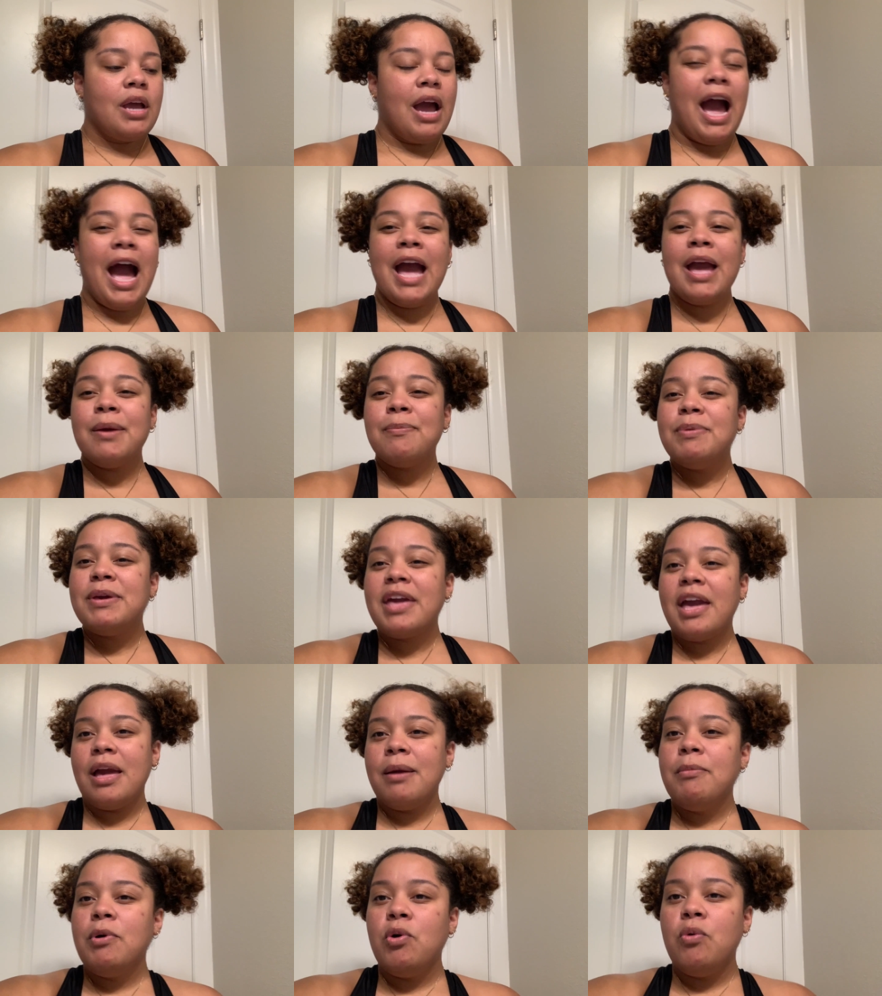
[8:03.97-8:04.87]
I
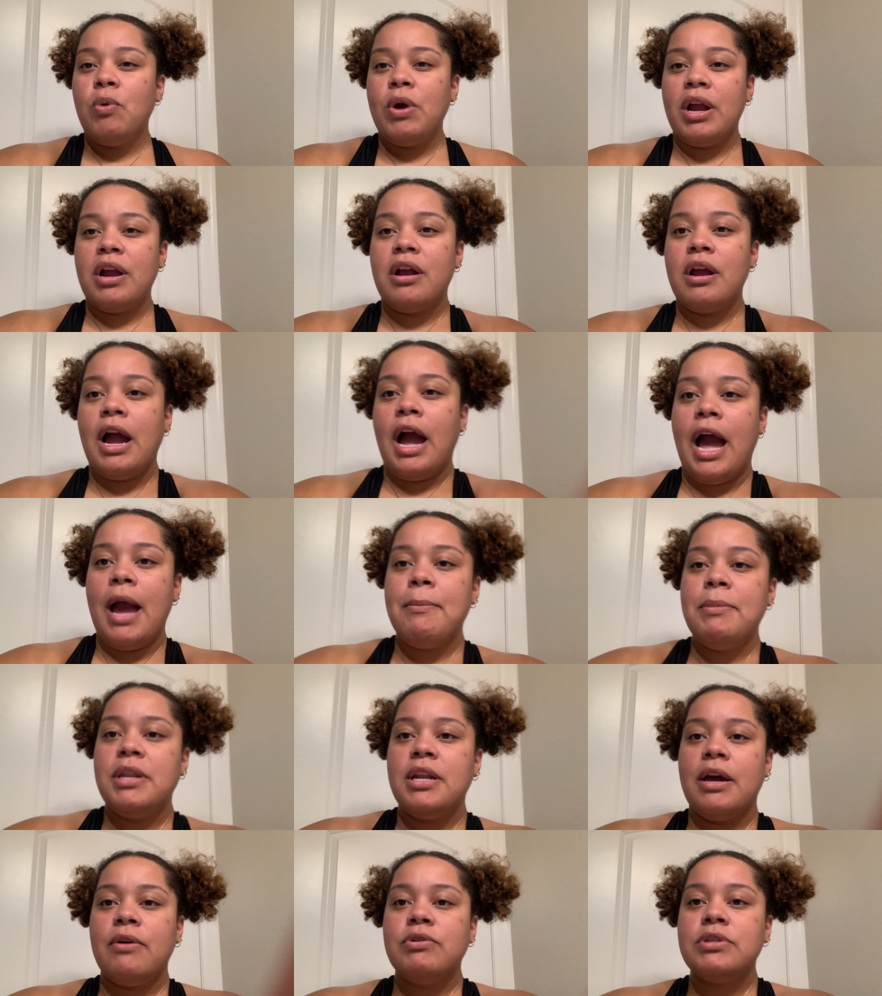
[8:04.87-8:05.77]
became aware, I
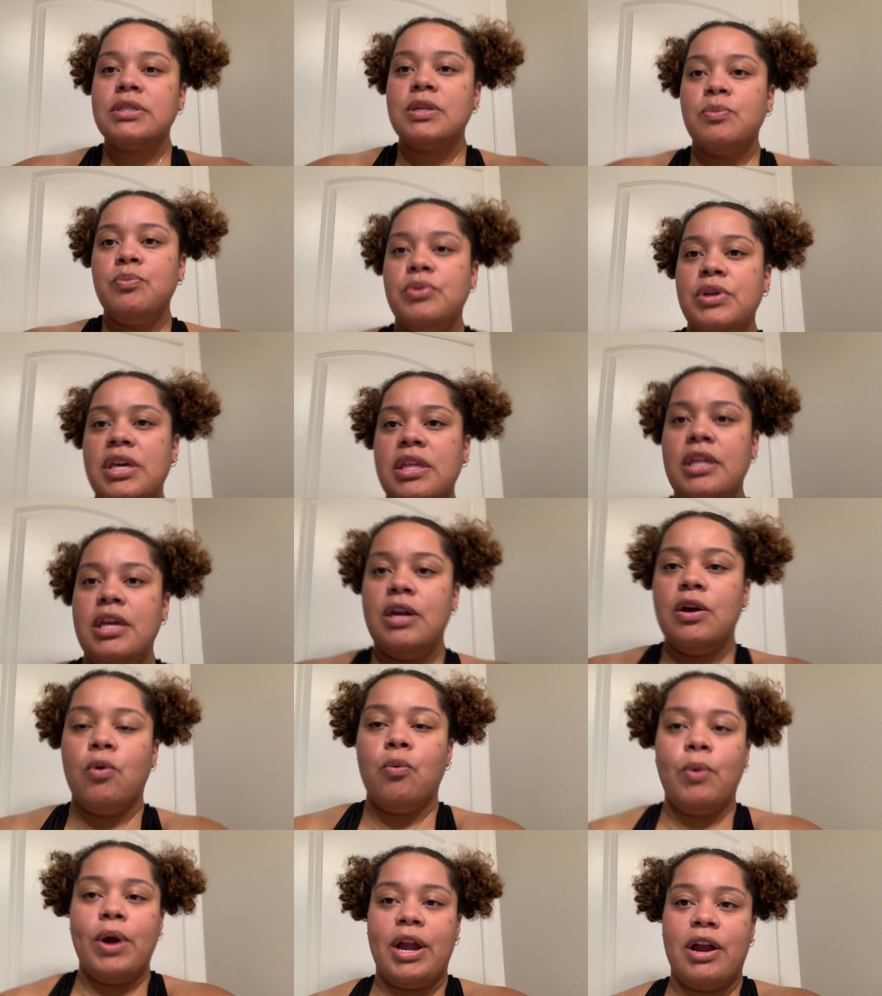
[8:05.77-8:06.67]
mean, I was completely
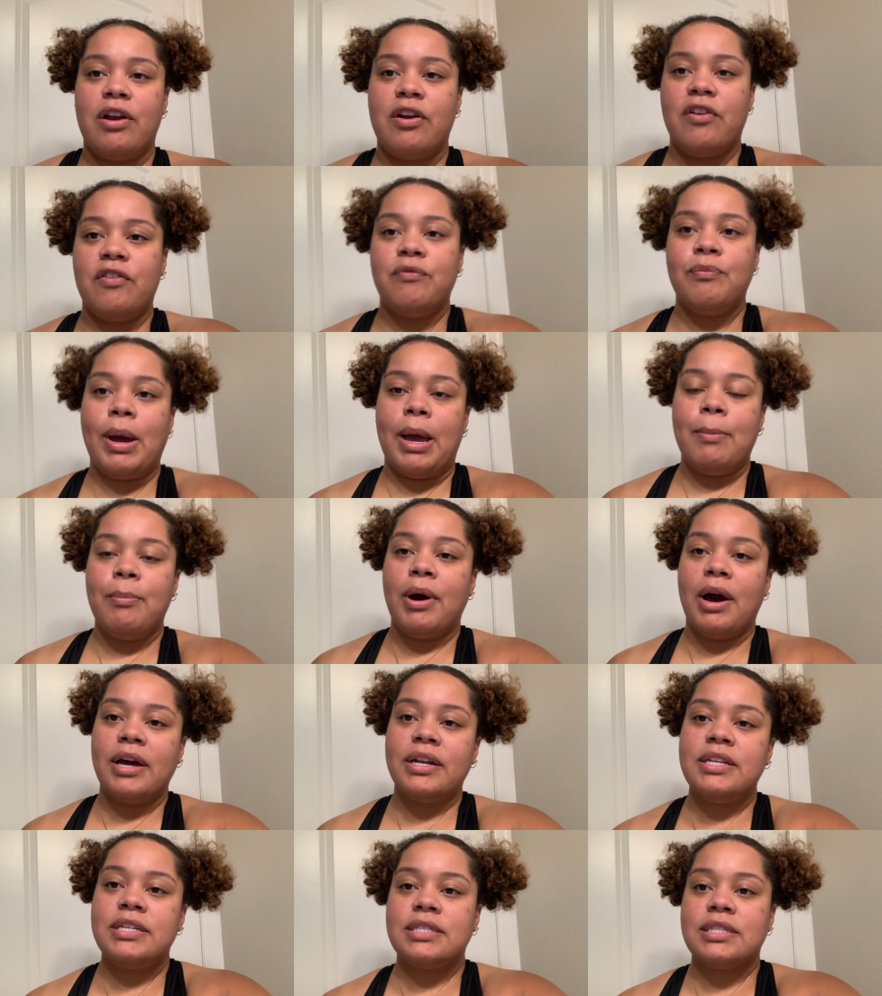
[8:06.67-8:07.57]
aware of my
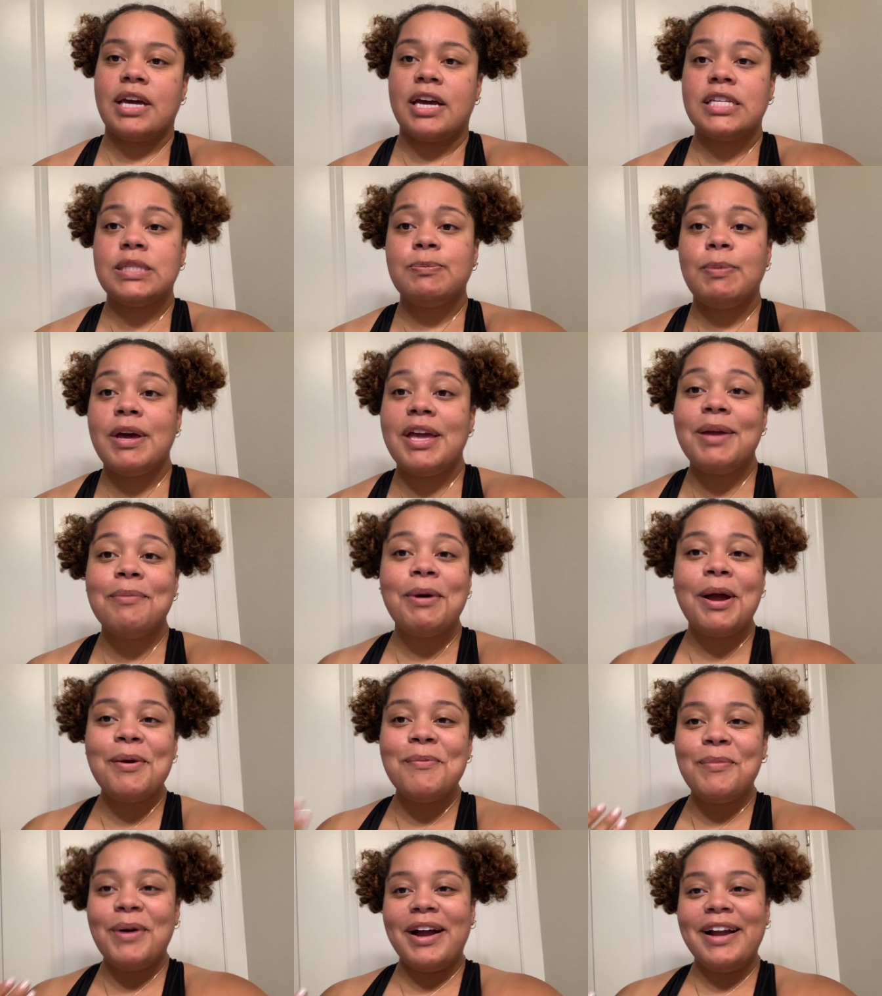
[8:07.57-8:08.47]
body size, but in
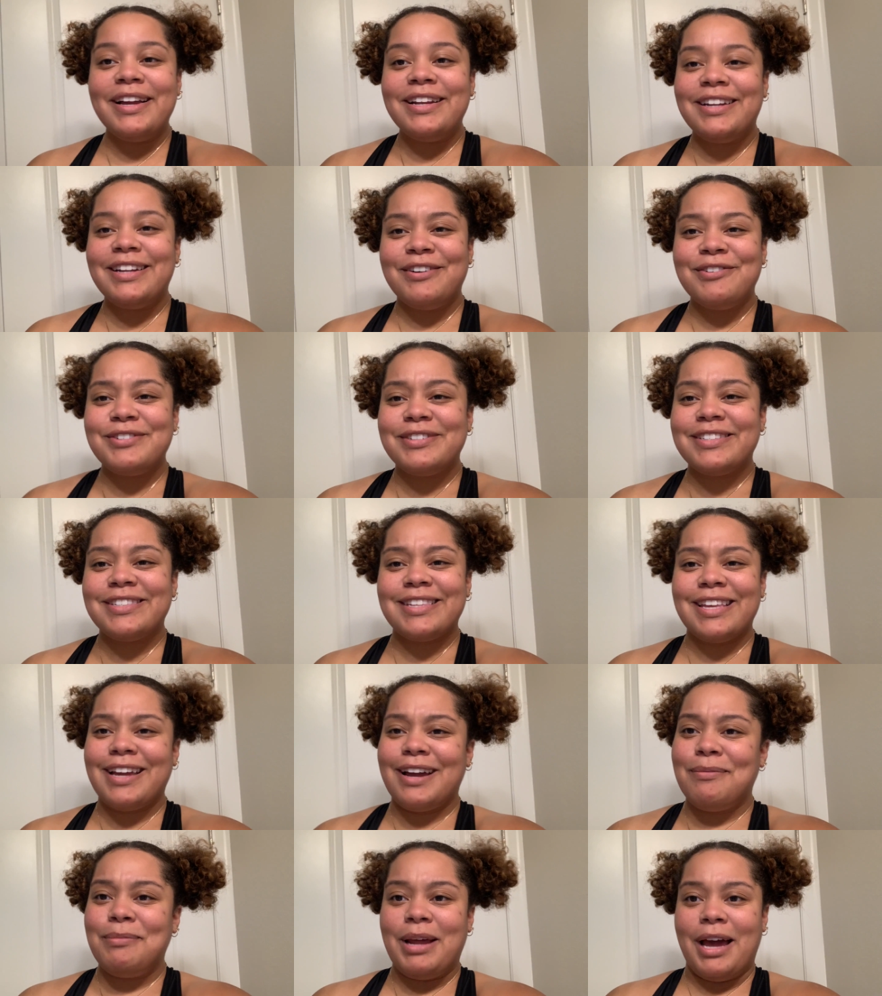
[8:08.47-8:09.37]
my mind, I was just
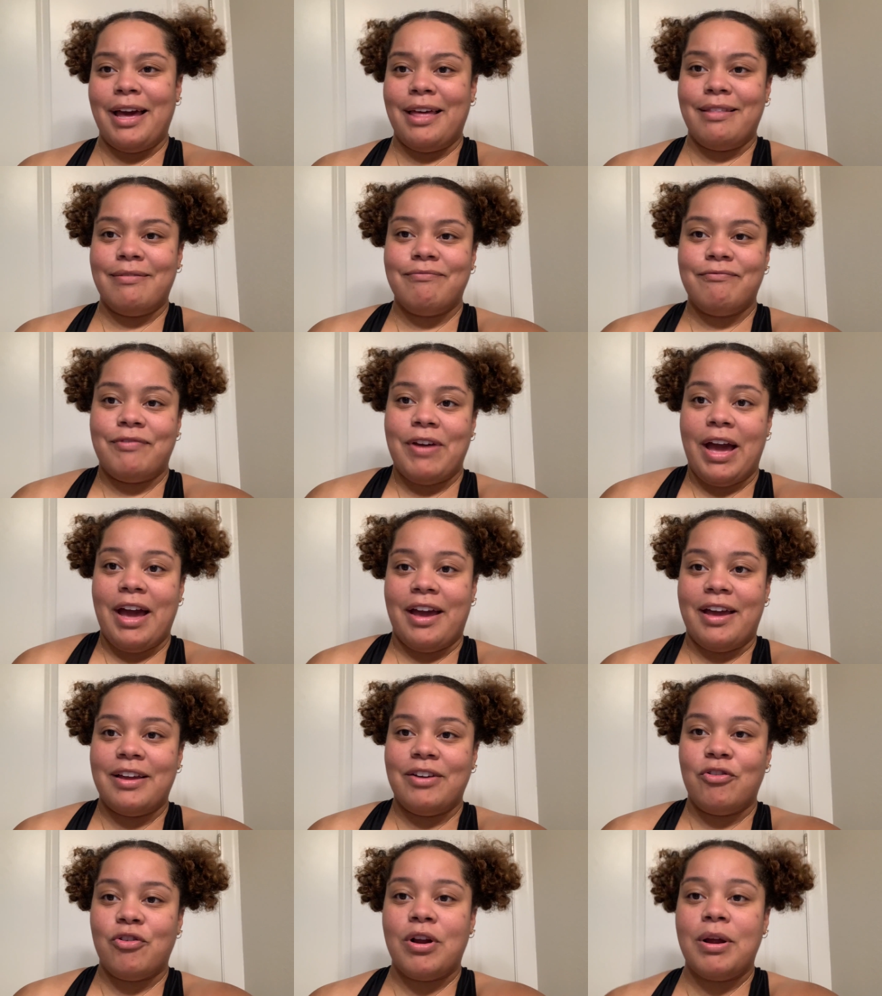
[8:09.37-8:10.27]
like, I'm not
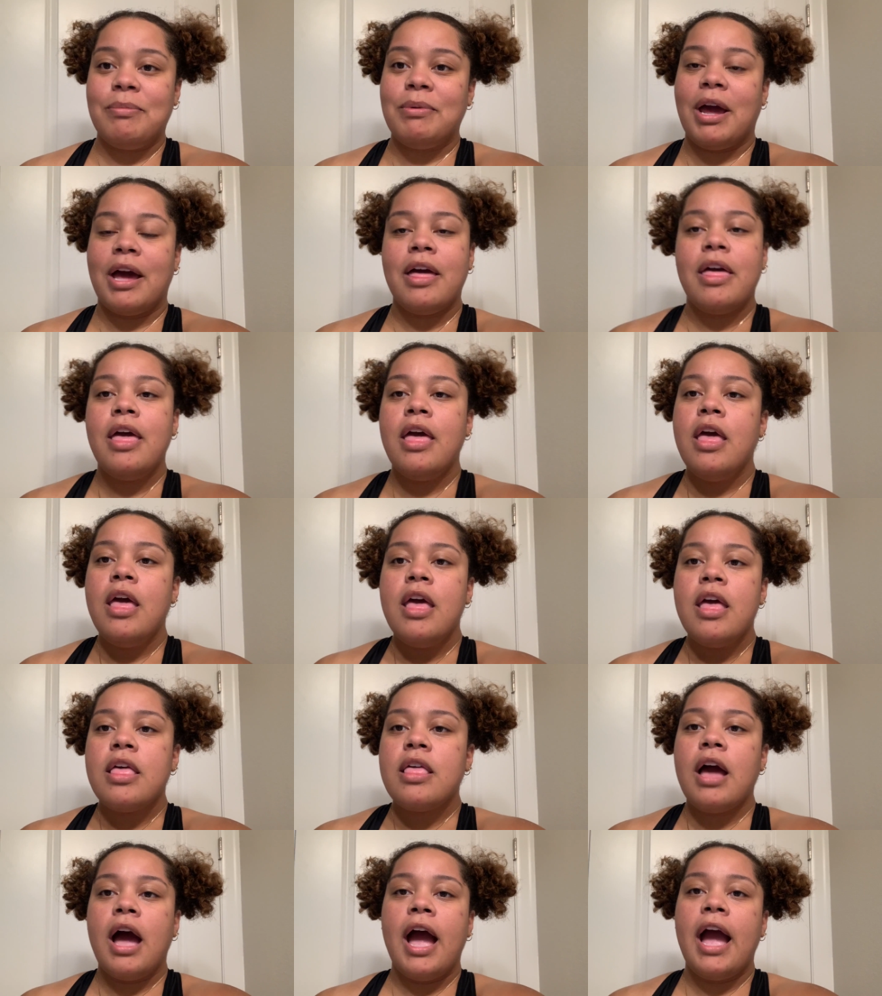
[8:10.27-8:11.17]
fat, or
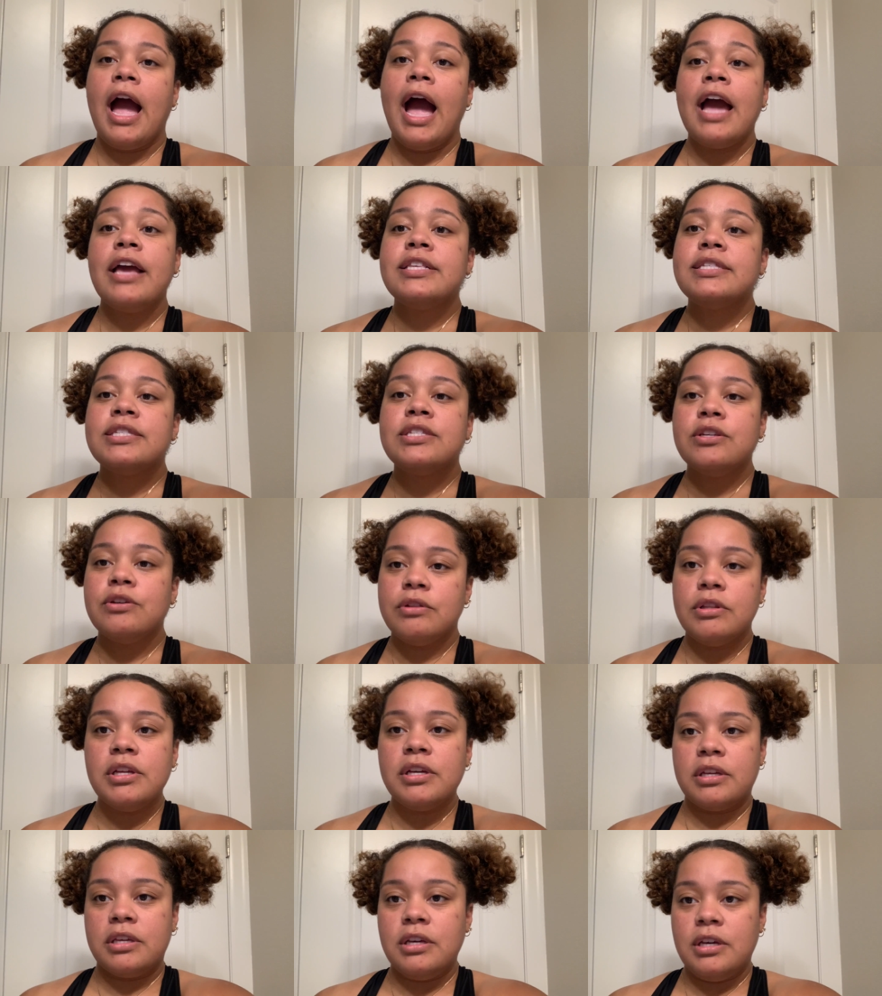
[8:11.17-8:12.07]
I still
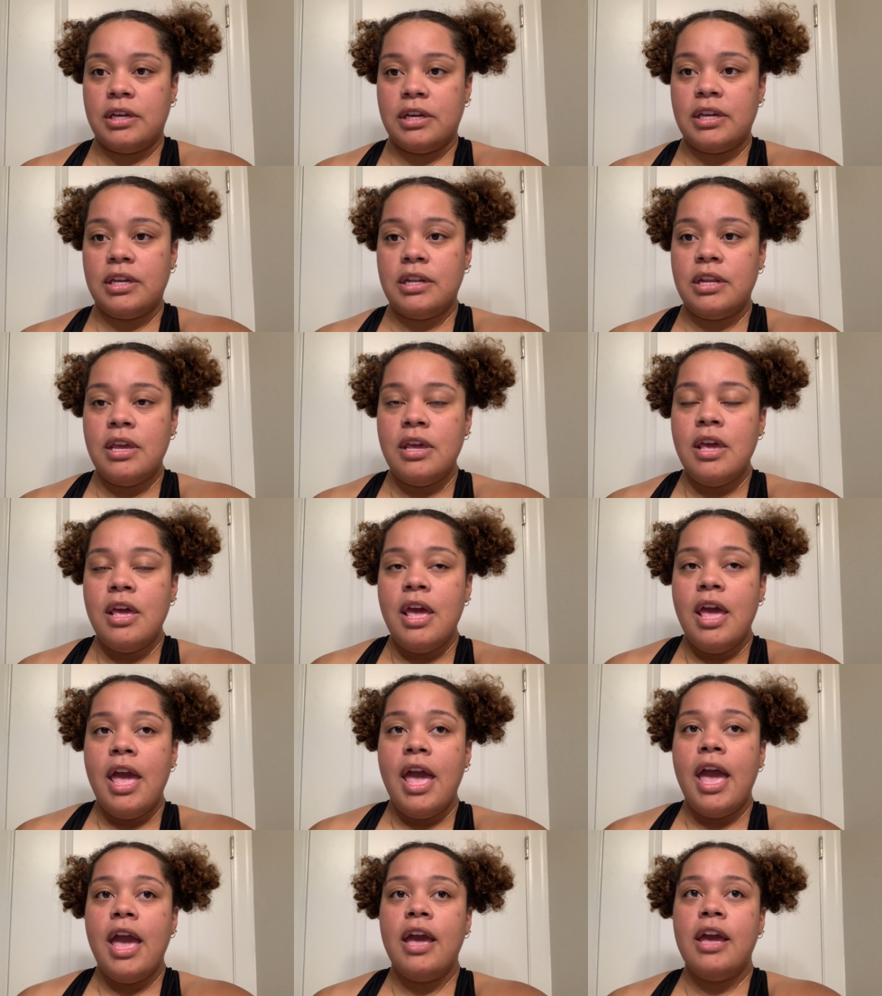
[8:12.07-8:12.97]
look good.
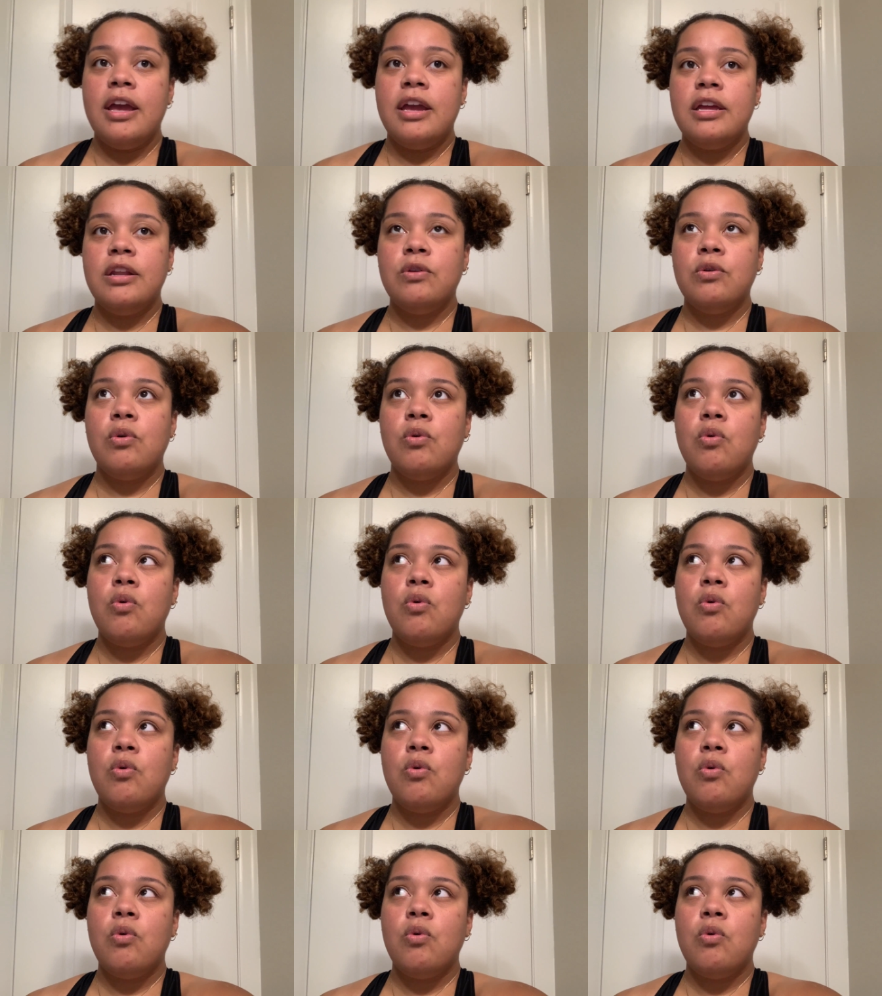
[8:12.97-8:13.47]
And